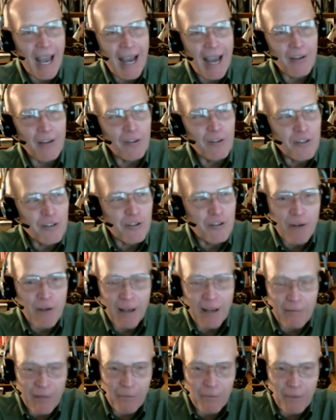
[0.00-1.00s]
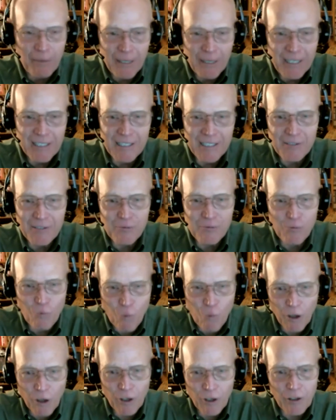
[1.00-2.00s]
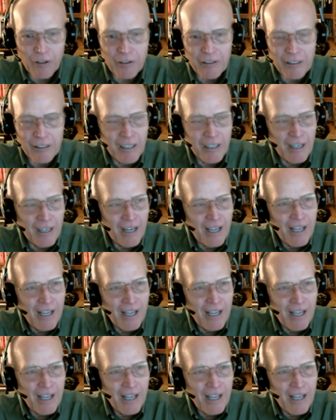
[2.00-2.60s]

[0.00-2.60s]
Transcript: those direct mail pieces work.